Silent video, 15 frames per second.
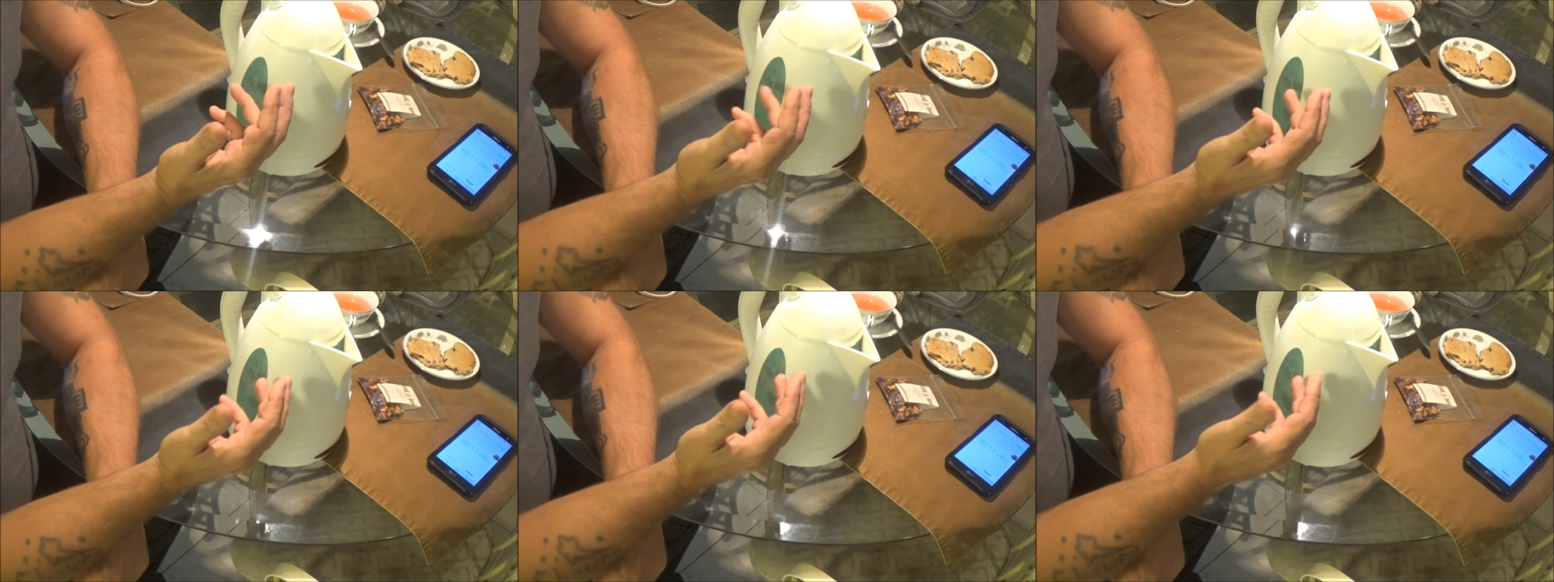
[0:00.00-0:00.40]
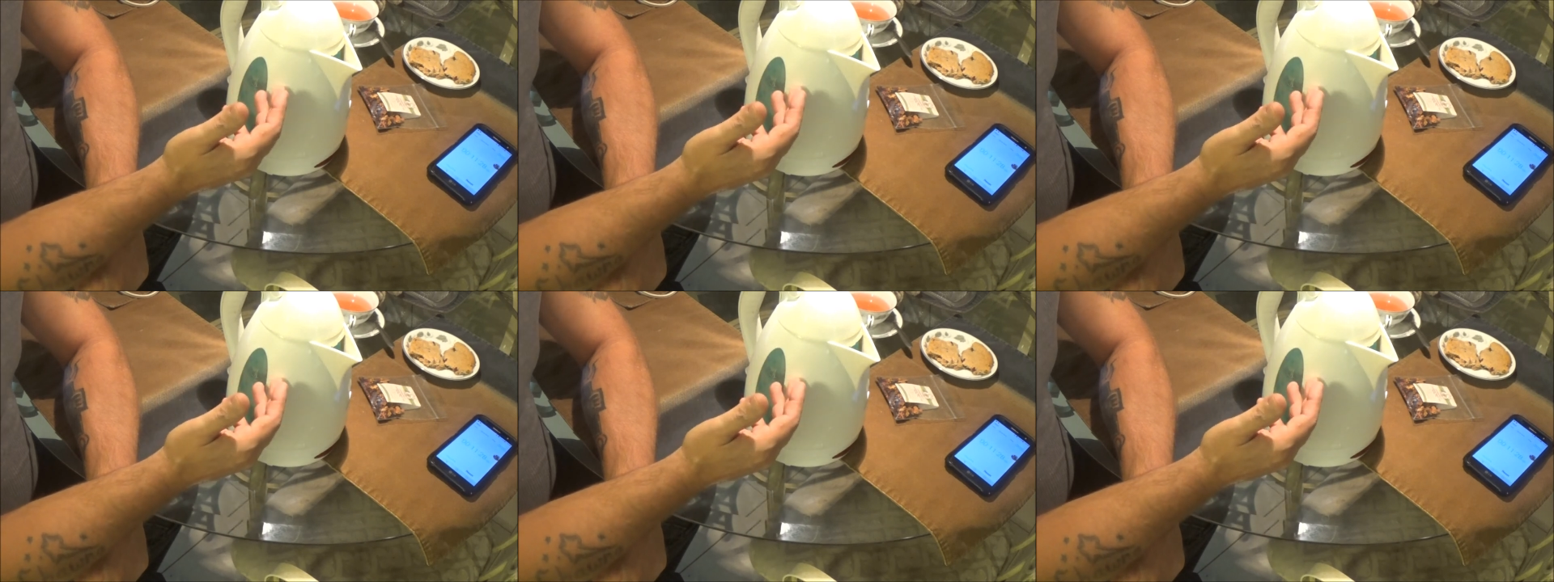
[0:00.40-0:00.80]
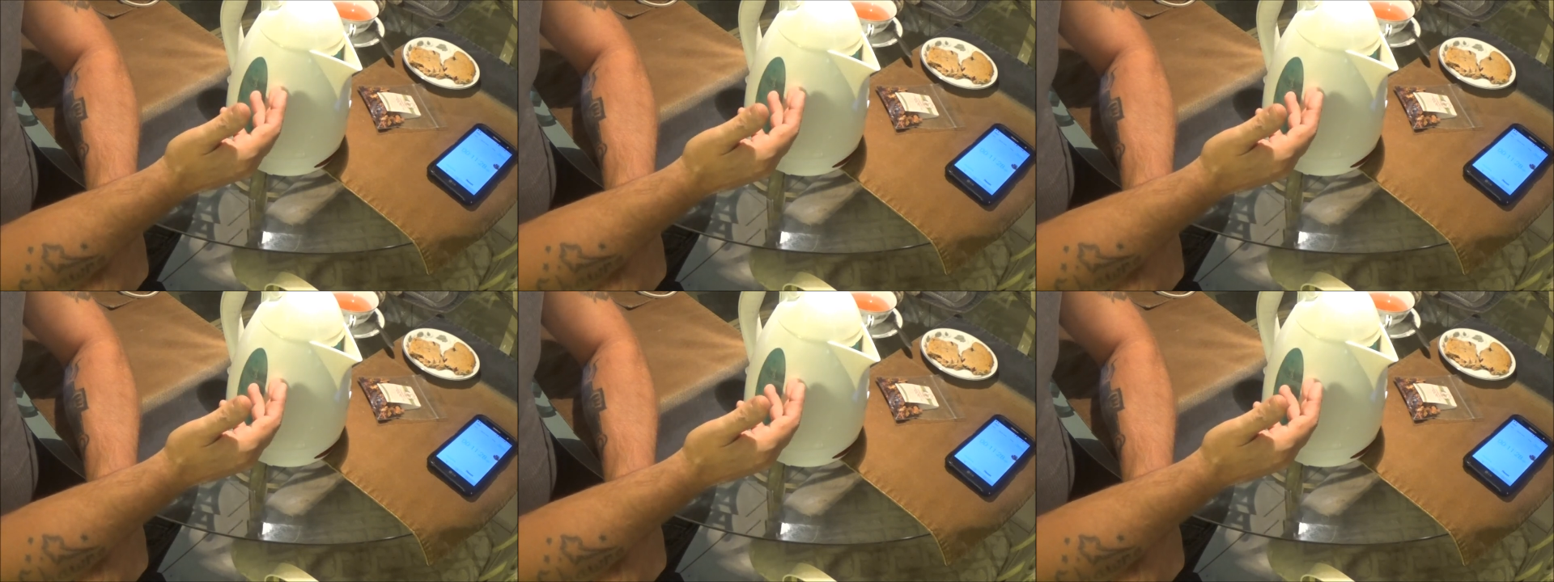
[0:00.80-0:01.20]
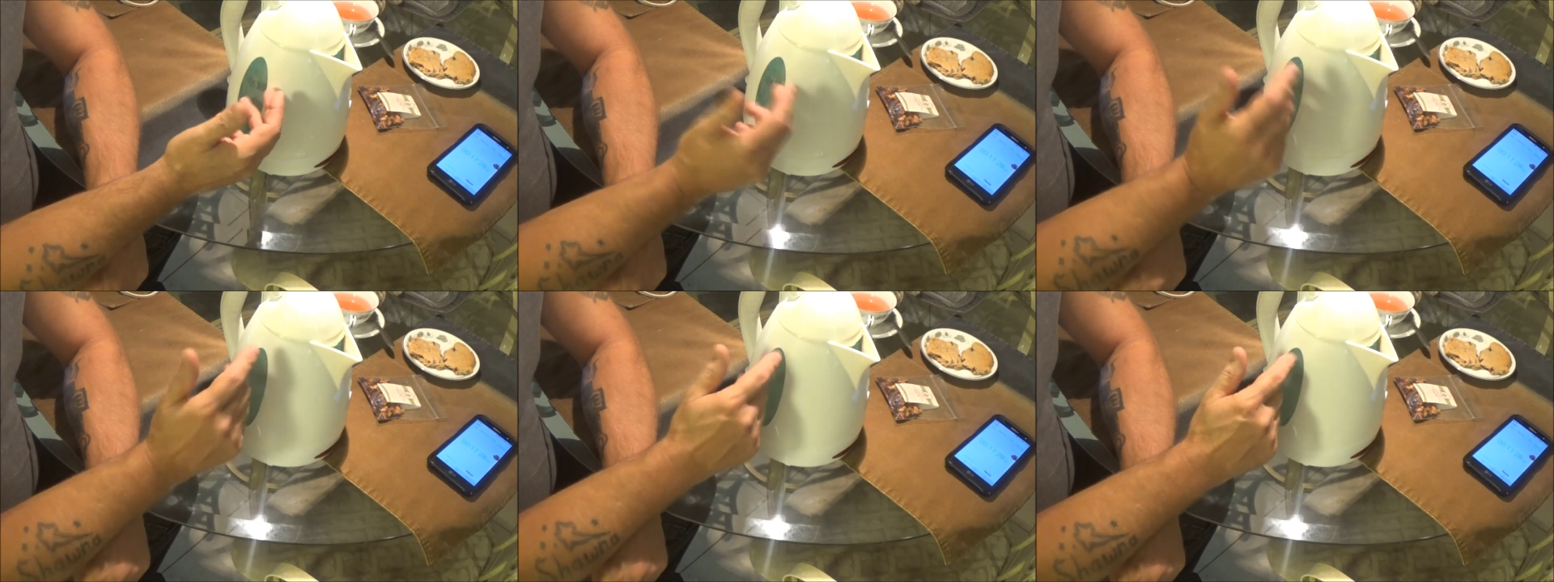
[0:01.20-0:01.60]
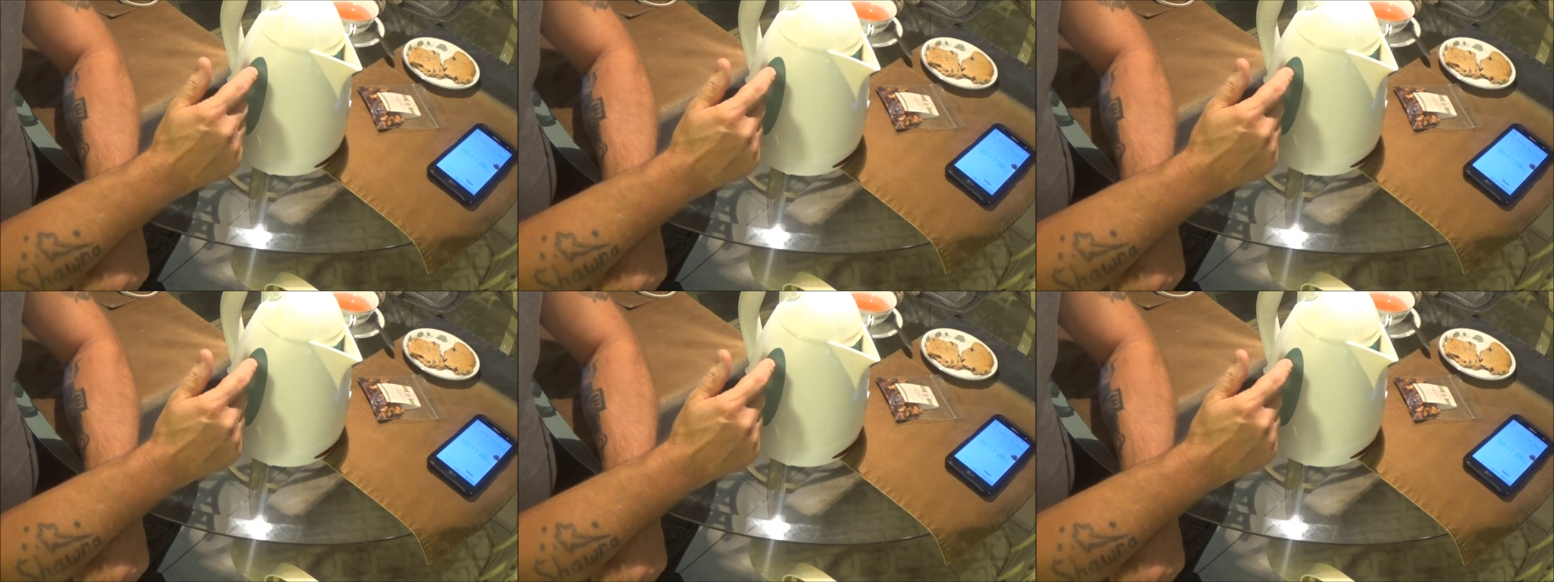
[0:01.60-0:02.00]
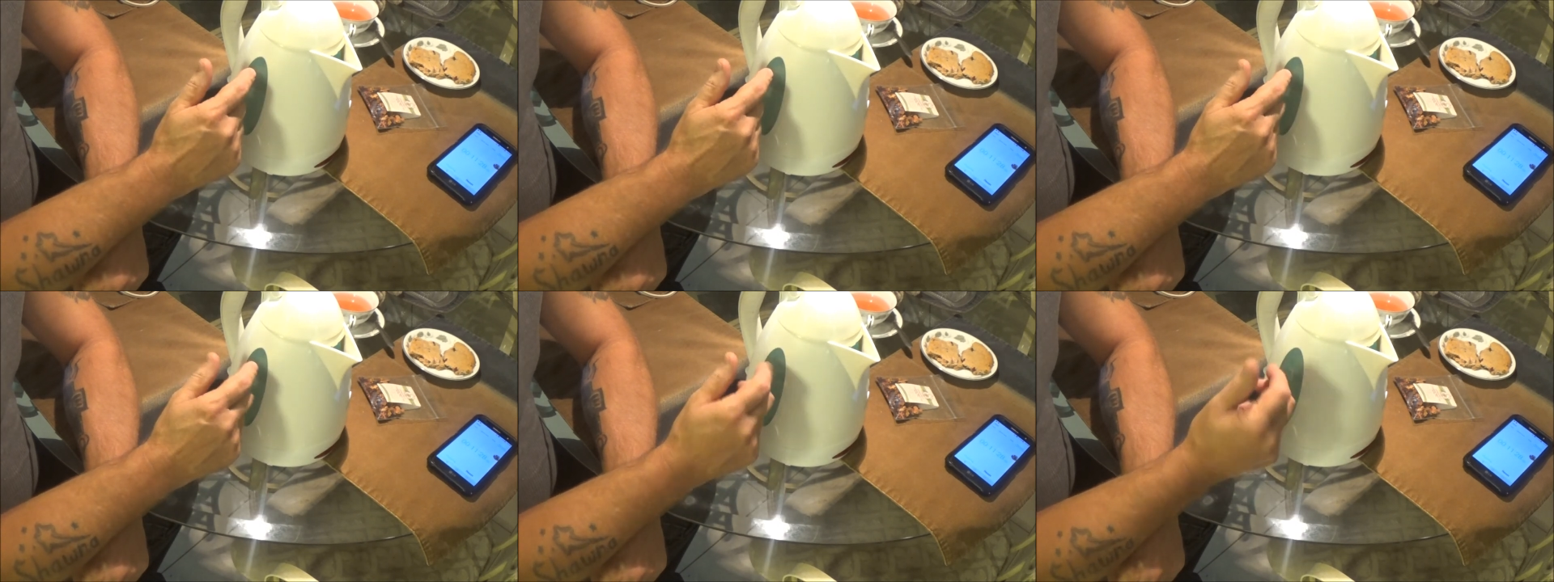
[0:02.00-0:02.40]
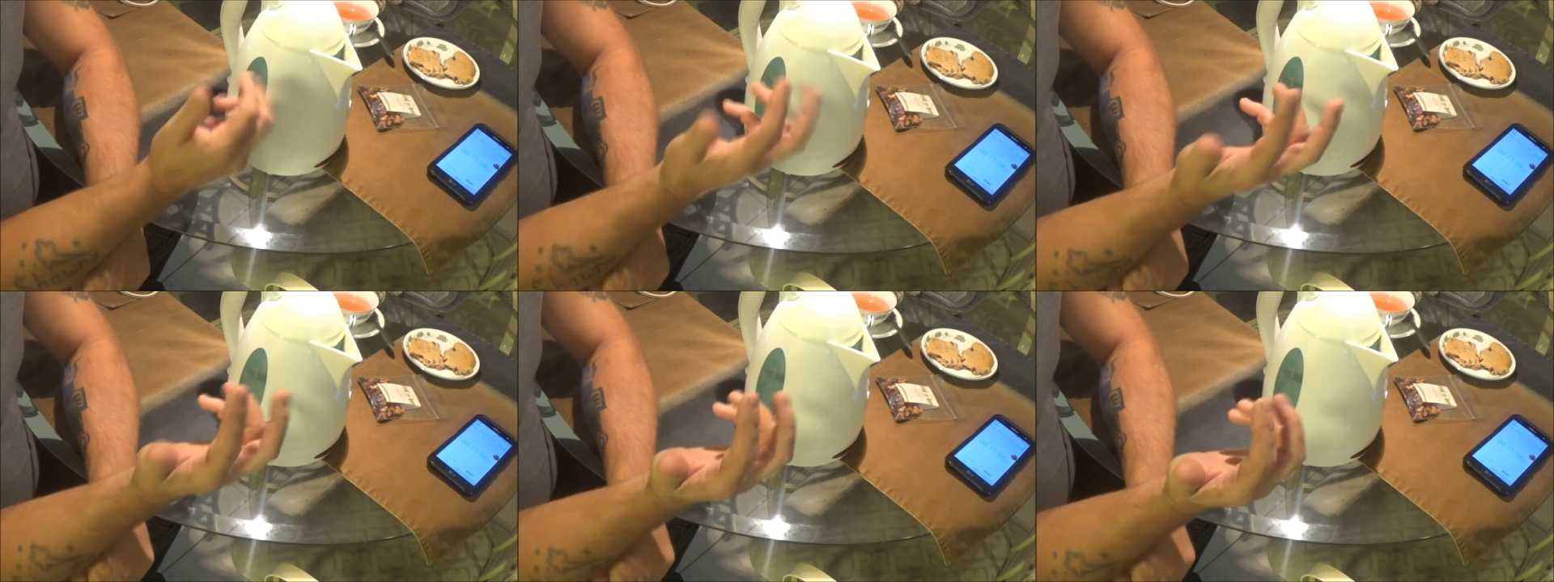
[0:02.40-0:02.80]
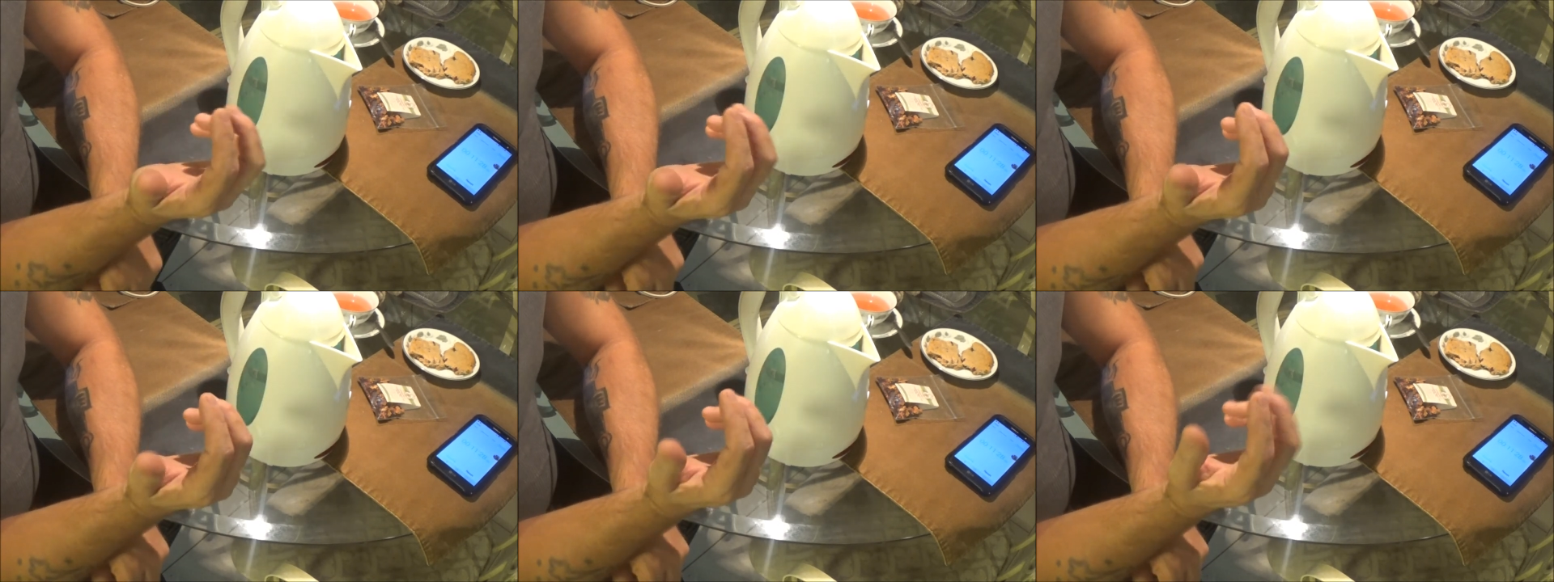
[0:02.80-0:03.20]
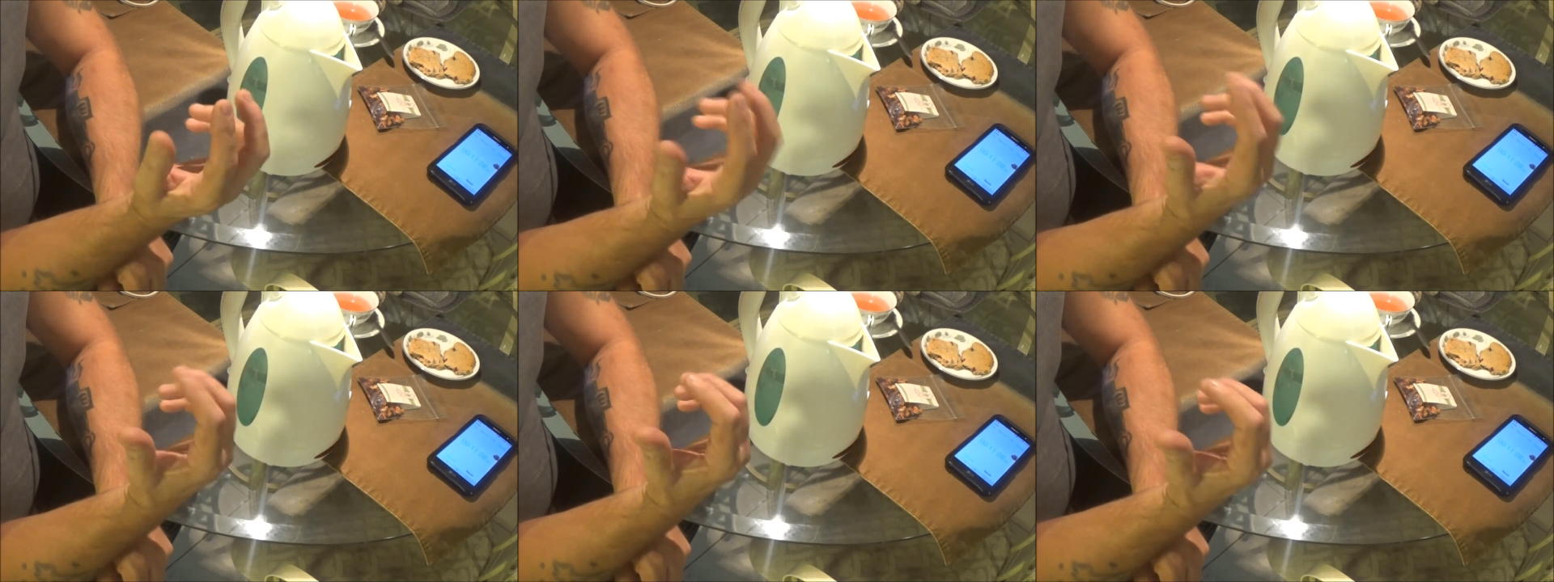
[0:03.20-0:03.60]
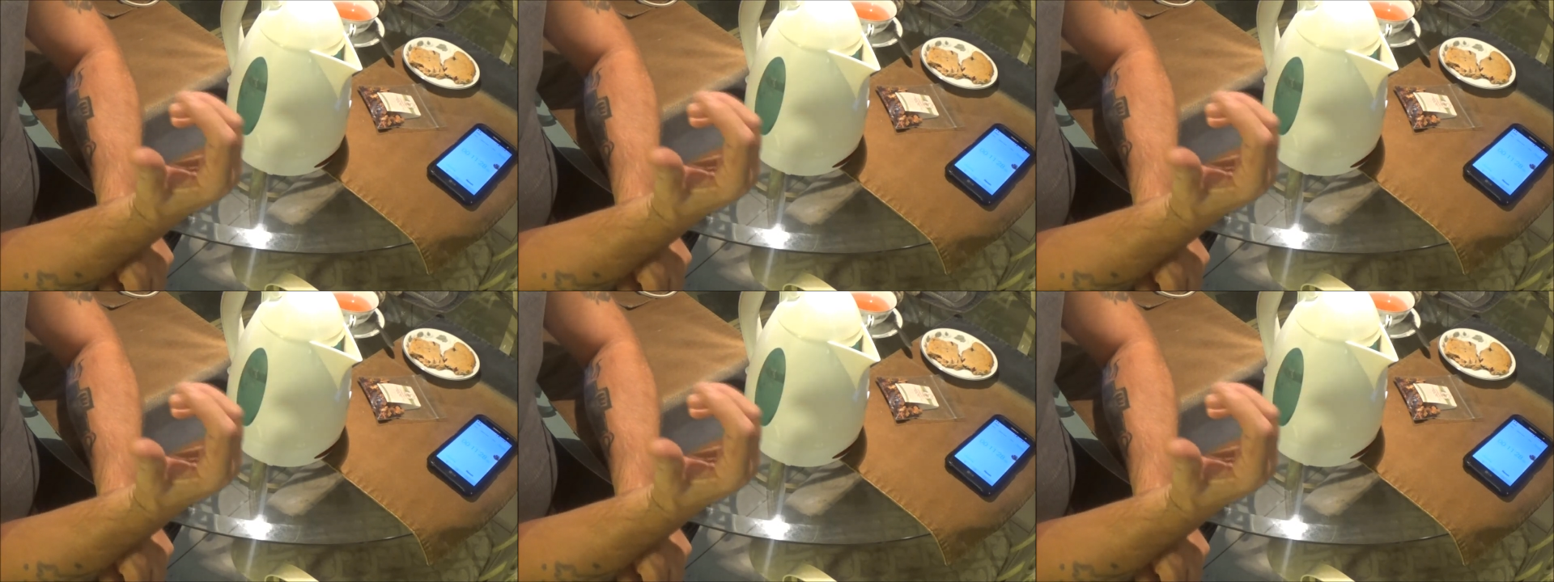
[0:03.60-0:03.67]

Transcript: No face is visible, so there are no lips to read.